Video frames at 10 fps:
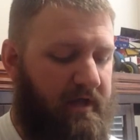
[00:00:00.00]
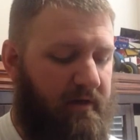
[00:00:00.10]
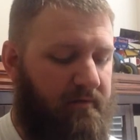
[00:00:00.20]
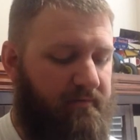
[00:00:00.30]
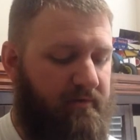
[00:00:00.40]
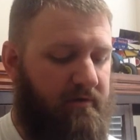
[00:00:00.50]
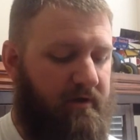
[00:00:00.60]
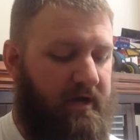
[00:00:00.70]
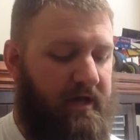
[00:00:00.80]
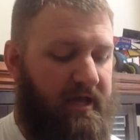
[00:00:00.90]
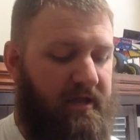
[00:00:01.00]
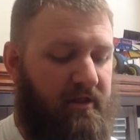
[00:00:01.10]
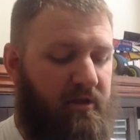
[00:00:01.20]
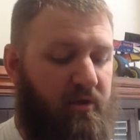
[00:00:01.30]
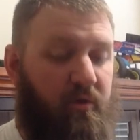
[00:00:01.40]
However, I had
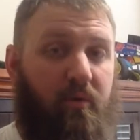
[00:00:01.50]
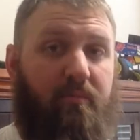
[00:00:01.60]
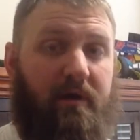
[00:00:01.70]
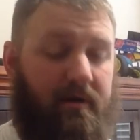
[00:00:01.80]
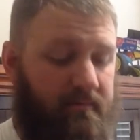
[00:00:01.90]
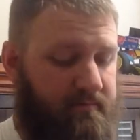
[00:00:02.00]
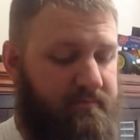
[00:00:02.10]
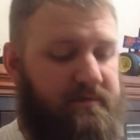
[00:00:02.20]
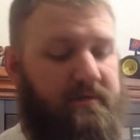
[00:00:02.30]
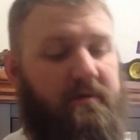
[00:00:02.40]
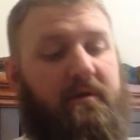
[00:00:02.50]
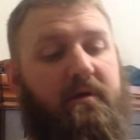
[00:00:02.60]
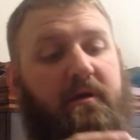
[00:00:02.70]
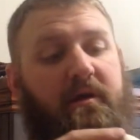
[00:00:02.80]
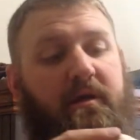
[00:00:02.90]
no problems
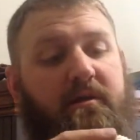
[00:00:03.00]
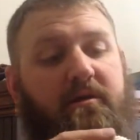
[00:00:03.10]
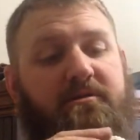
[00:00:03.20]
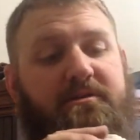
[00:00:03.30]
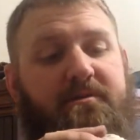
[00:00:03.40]
in the Kirsten.